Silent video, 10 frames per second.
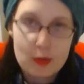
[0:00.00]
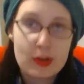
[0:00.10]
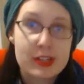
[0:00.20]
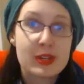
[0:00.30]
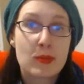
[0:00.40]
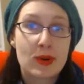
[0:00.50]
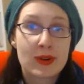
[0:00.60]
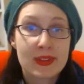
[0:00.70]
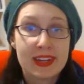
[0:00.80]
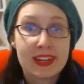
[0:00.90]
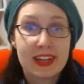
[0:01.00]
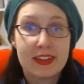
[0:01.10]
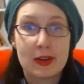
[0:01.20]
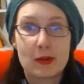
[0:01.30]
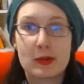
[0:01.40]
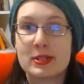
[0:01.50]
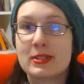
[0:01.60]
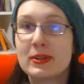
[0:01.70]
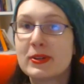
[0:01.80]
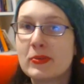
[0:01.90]
Watching Brooklyn, there were
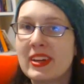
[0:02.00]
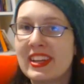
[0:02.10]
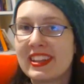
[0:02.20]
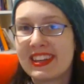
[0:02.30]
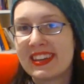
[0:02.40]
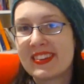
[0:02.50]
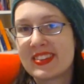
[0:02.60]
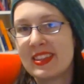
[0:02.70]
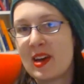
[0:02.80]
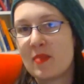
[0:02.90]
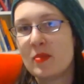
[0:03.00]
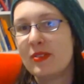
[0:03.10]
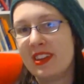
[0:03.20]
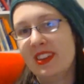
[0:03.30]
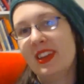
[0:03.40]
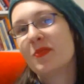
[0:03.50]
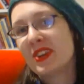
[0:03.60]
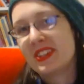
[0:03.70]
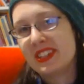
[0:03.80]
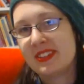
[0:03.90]
so many things in that movie that I
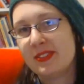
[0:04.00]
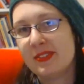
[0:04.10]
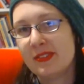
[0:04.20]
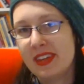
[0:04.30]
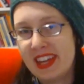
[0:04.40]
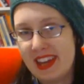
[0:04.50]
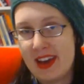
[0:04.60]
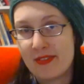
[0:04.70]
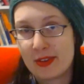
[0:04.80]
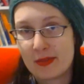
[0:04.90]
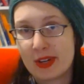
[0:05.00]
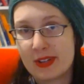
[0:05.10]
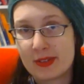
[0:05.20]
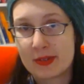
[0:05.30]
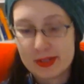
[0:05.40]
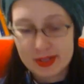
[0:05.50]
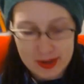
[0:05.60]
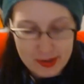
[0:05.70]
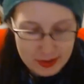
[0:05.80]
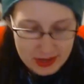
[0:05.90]
wanted to knit afterwards or
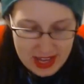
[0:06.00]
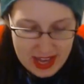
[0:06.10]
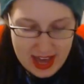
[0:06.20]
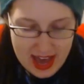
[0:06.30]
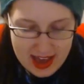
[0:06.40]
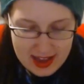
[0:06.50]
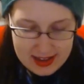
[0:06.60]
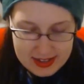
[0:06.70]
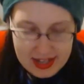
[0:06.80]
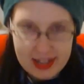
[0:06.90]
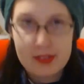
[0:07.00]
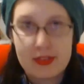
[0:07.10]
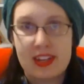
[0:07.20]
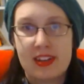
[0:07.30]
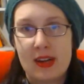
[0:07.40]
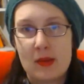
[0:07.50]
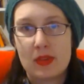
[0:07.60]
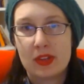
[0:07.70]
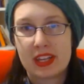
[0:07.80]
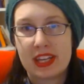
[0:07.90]
sew. And I even ended up
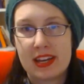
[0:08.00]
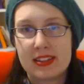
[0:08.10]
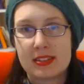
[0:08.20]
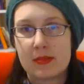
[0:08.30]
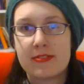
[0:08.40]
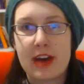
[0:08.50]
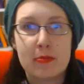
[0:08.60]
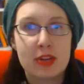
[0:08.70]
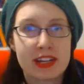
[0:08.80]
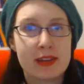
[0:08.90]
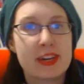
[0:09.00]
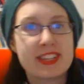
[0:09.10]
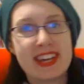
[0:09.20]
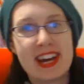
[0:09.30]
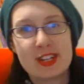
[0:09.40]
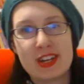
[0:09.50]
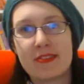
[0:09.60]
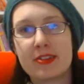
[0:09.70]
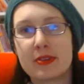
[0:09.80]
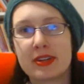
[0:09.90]
looking at some fabric in my stash
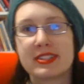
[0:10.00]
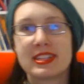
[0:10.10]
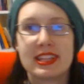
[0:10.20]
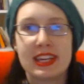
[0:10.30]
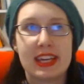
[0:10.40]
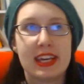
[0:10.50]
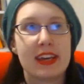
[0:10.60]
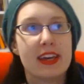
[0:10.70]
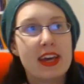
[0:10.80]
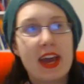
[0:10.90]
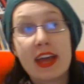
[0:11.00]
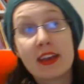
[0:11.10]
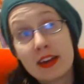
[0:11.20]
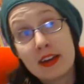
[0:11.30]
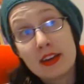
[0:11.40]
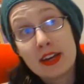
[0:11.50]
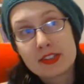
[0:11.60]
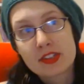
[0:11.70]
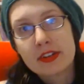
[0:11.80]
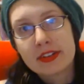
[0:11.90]
afterwards and thinking, and a
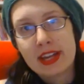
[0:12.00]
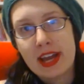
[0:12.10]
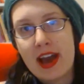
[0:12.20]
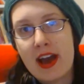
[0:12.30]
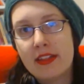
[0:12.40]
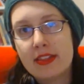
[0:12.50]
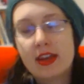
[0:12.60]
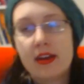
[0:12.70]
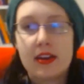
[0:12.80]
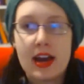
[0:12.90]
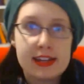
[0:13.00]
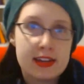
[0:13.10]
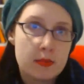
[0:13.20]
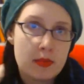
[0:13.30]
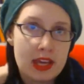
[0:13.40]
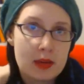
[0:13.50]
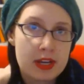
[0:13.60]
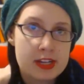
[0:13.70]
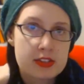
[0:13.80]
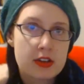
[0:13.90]
skirt that I had that I didn't make,
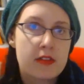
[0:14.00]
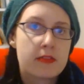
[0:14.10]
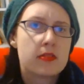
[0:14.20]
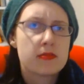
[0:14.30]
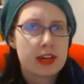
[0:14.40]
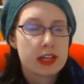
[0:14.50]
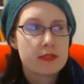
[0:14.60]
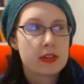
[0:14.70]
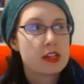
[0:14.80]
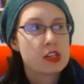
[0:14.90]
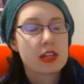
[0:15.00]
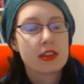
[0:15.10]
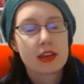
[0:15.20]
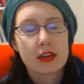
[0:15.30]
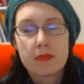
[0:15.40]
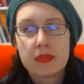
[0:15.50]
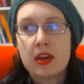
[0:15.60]
but I just got from Value Village, I think.